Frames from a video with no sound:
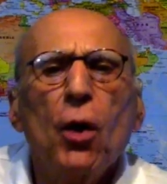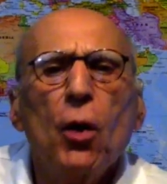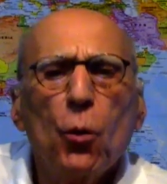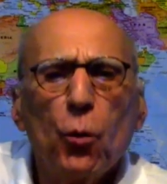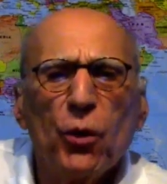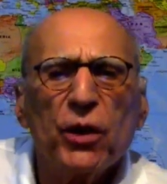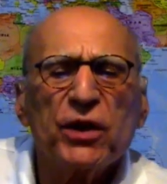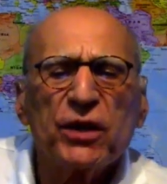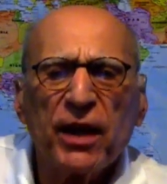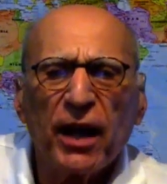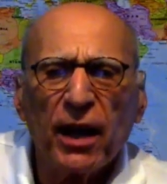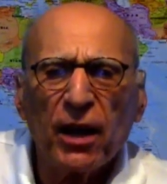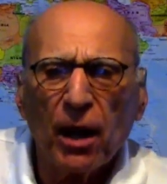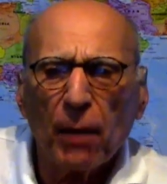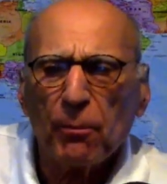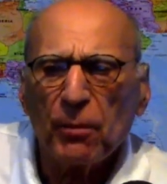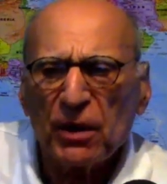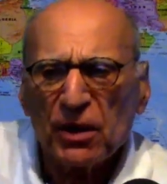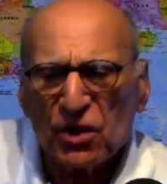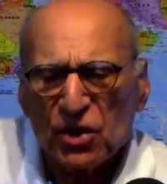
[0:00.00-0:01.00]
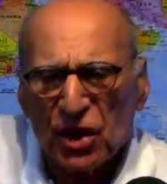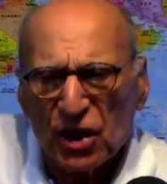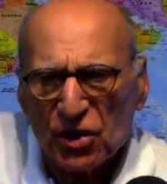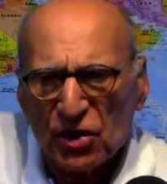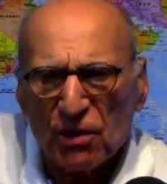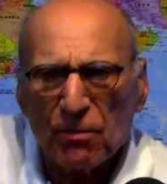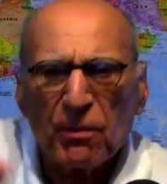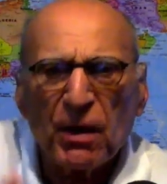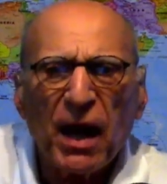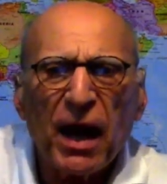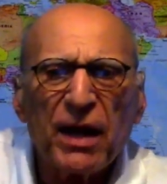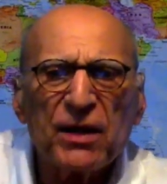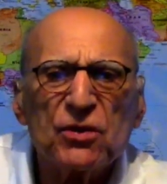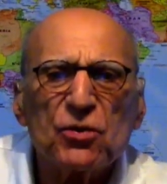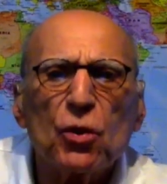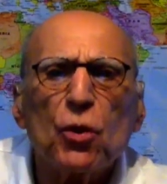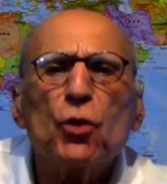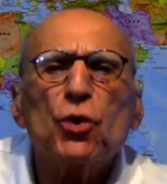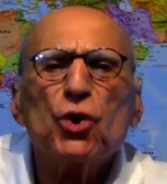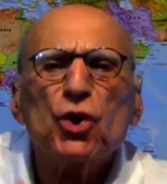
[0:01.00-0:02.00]
we'd get up and see some guys,
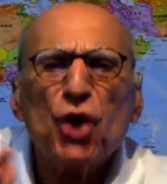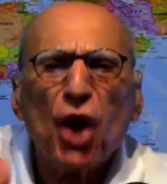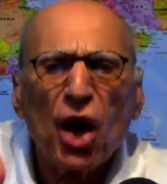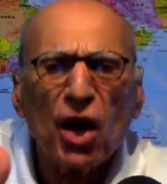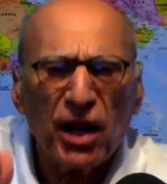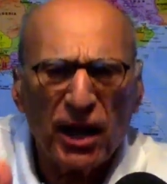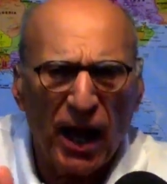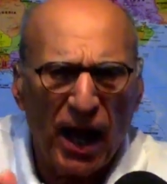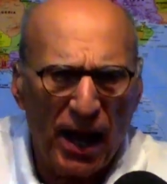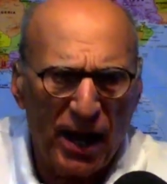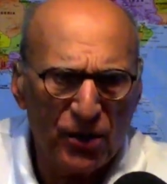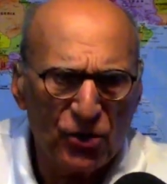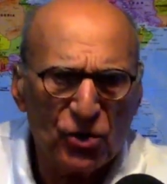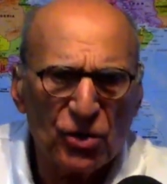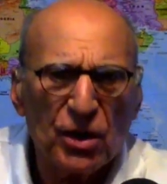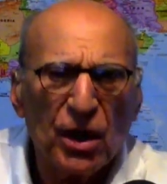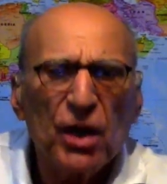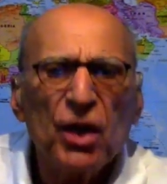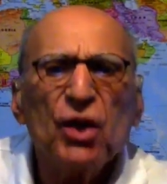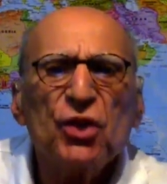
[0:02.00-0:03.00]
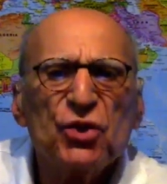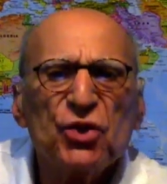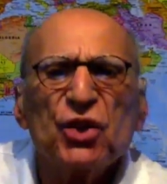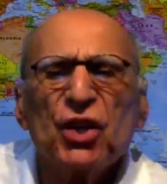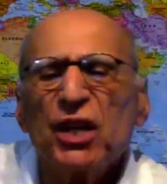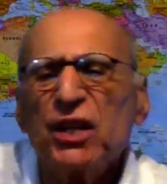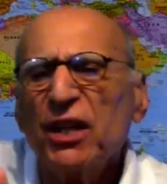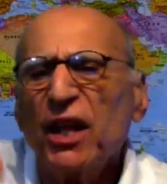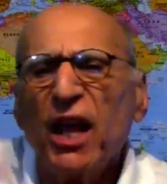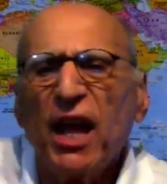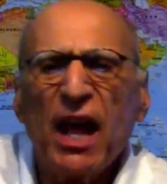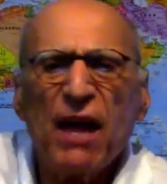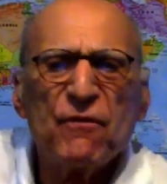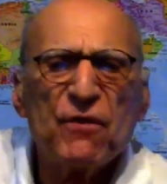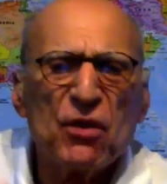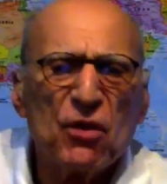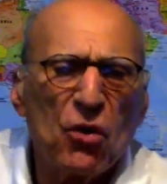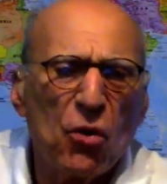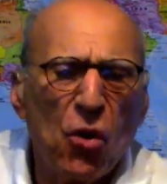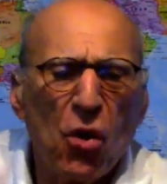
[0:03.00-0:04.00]
young guys, sitting there
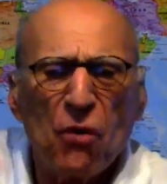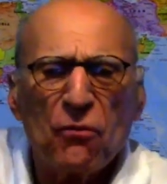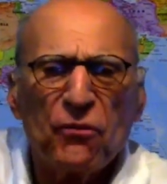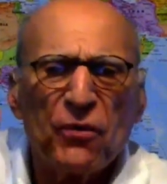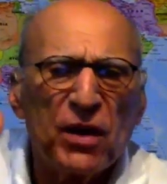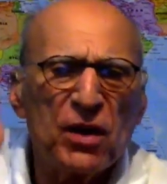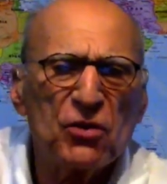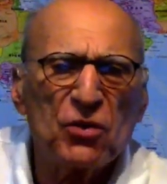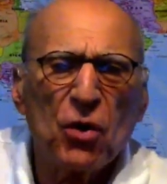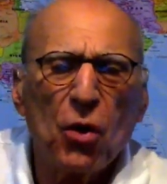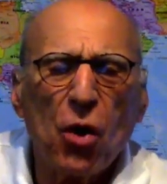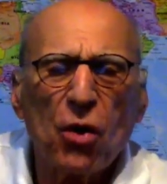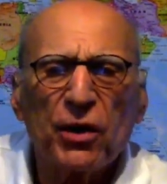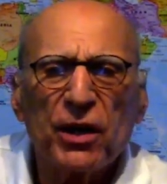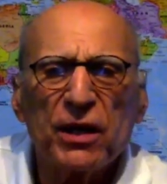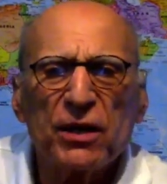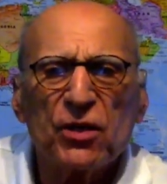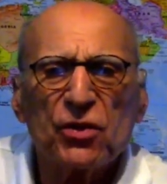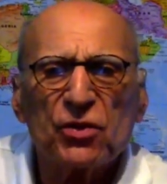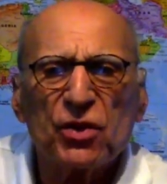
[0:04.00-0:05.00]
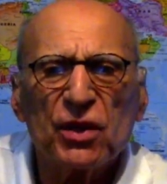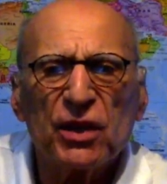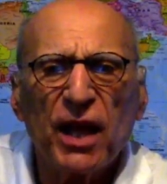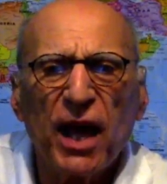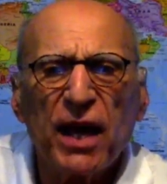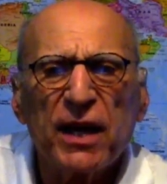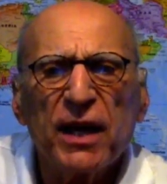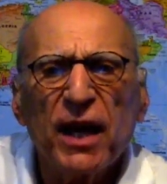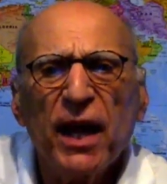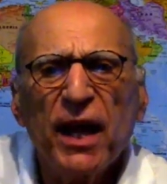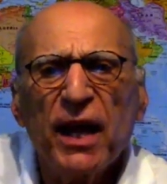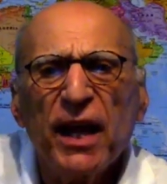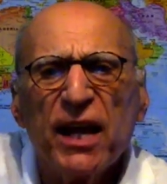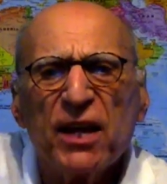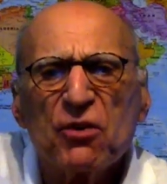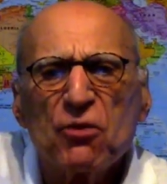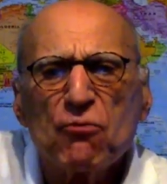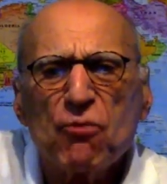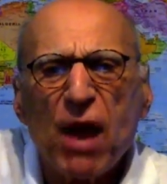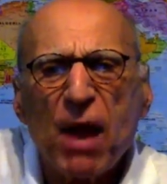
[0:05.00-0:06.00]
having coffee, talking this and that.
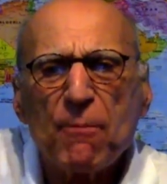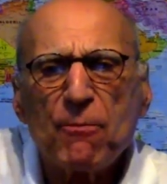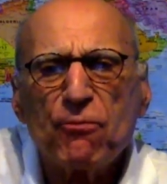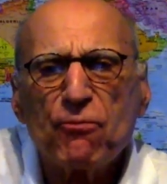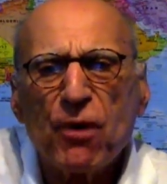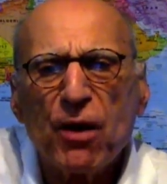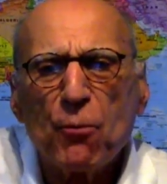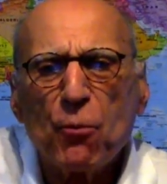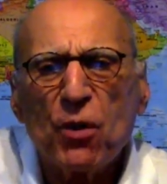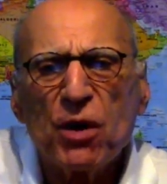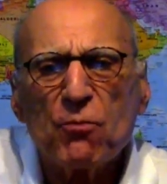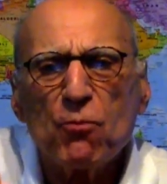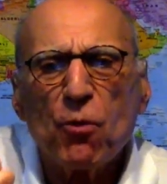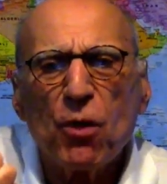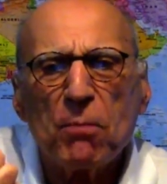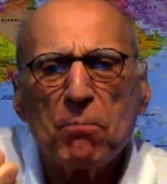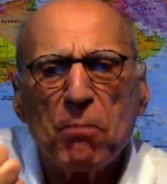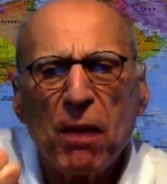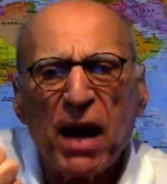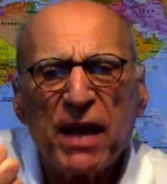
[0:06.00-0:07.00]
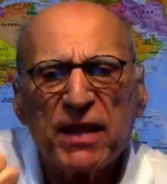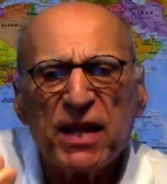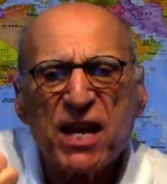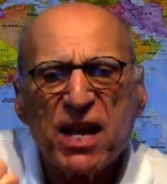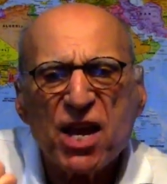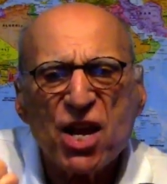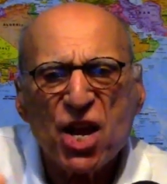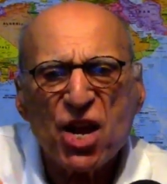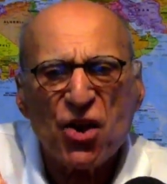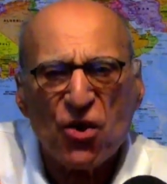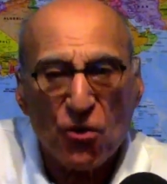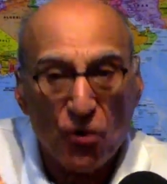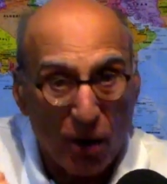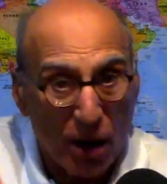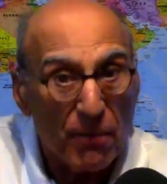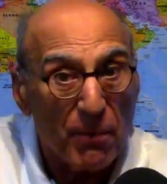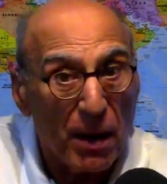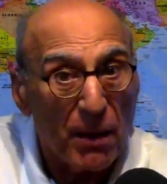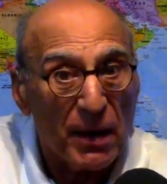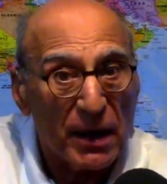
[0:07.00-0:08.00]
He'd grab one by the ear.
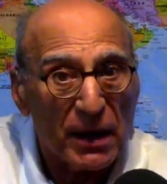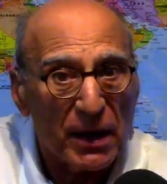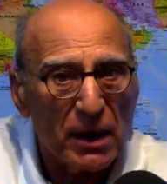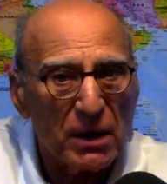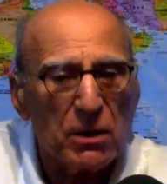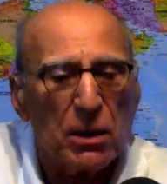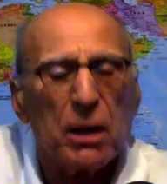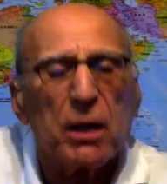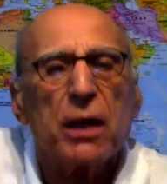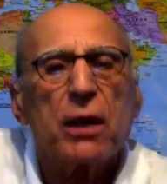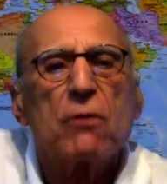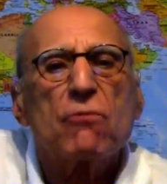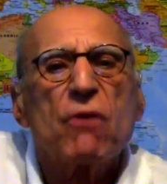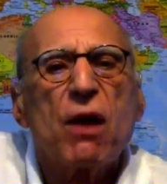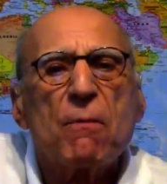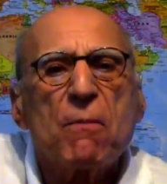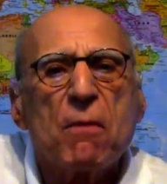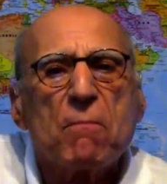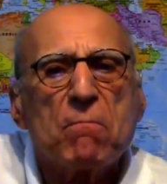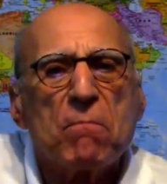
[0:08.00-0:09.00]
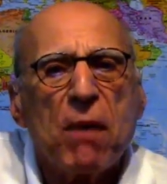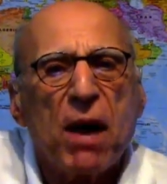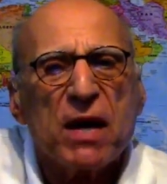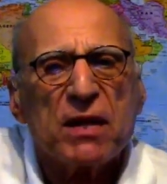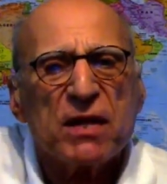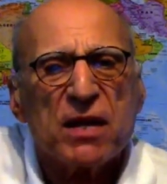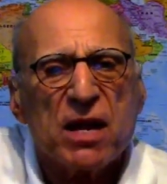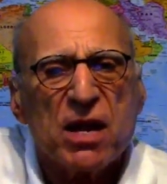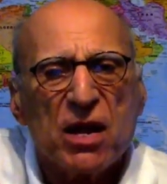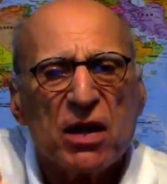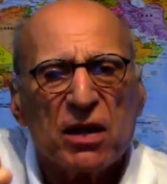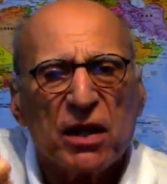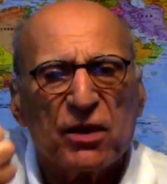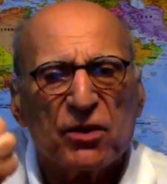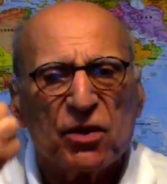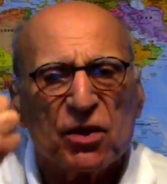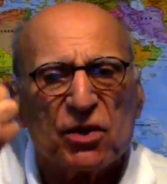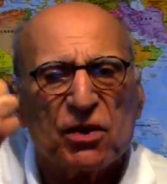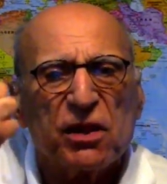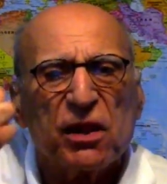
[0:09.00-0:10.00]
I'm not kidding you. They'd grab him by the ear like
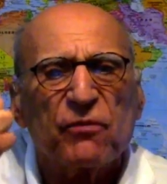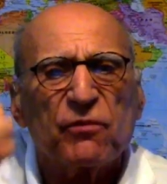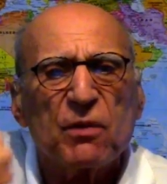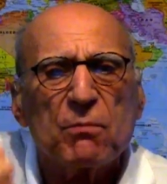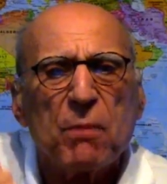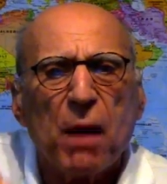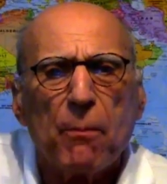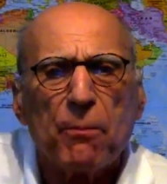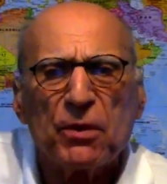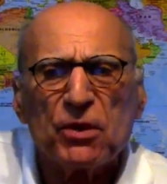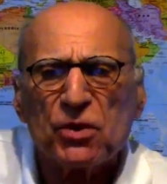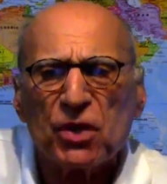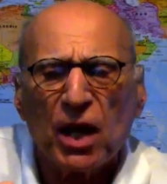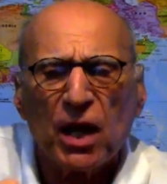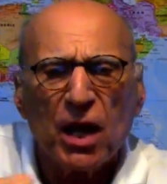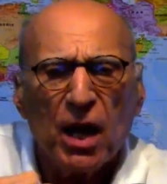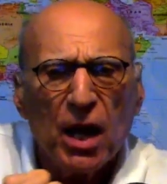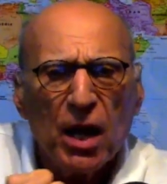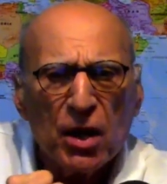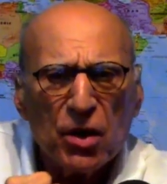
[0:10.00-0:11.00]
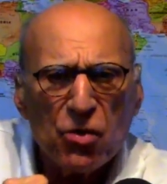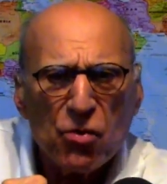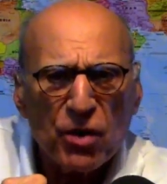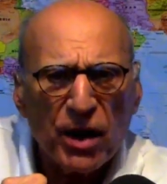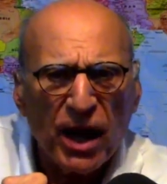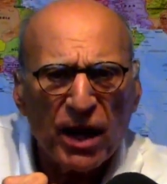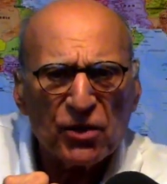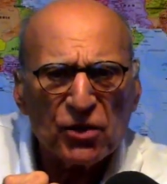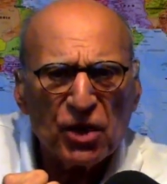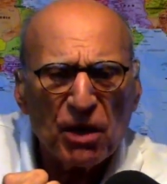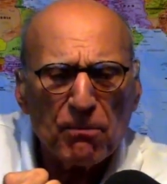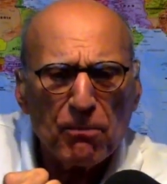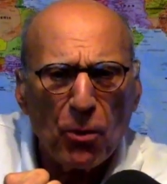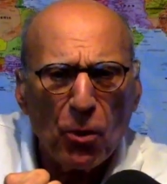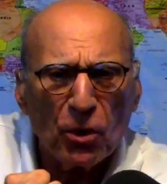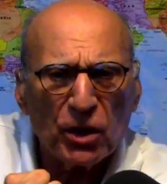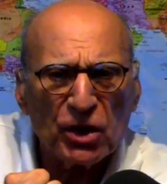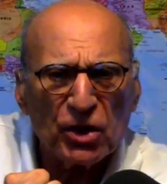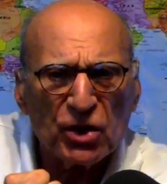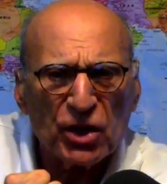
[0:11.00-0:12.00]
this, lift him up and say, "You can't see
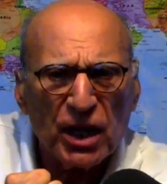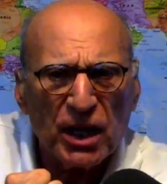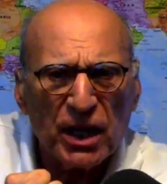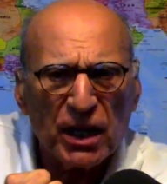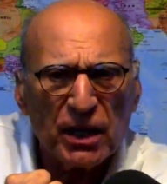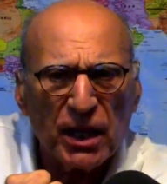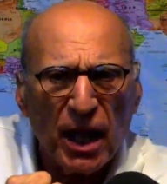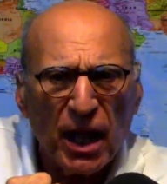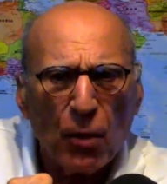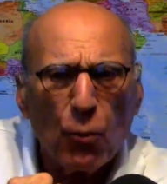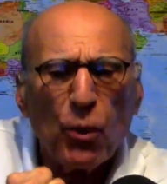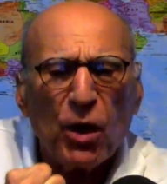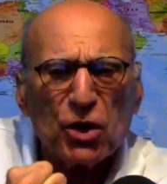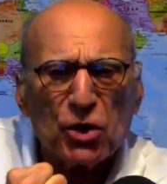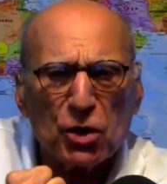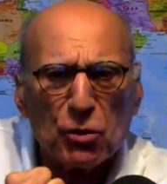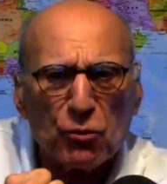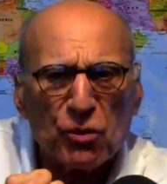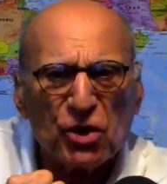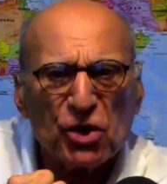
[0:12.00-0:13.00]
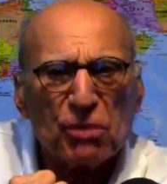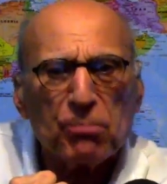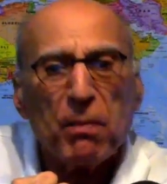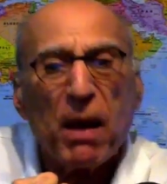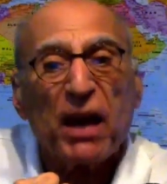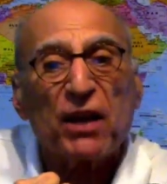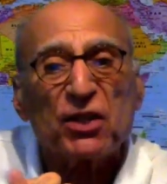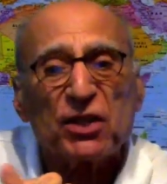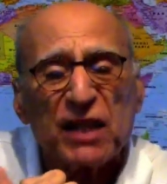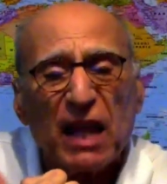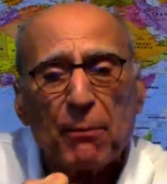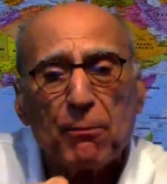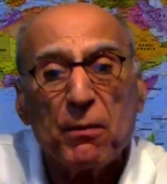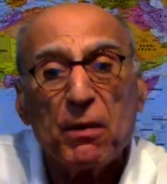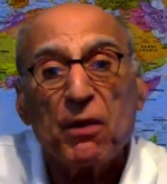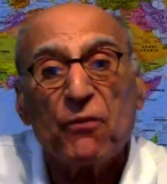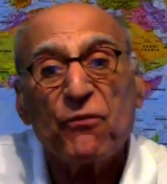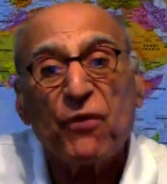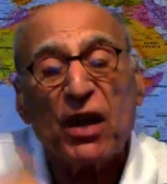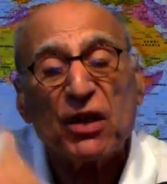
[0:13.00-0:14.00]
Paulie standing there. Where's your respect?" Slap him in
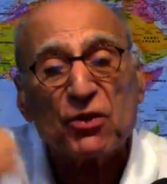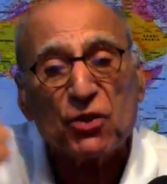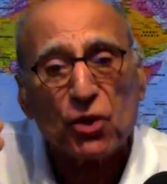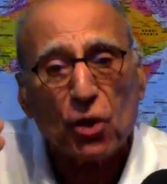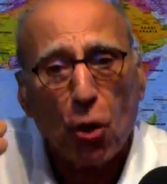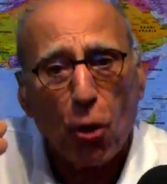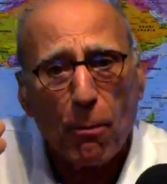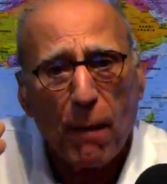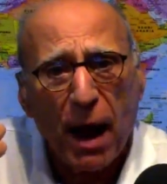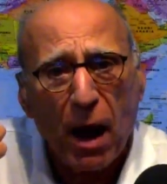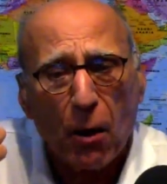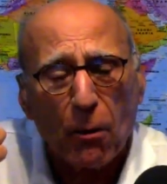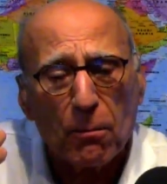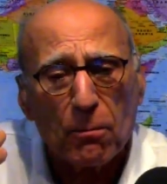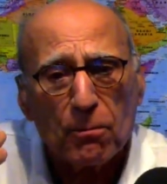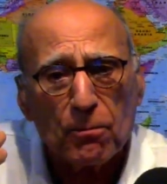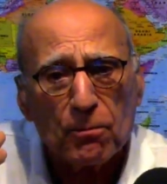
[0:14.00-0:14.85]
the face, throw him out.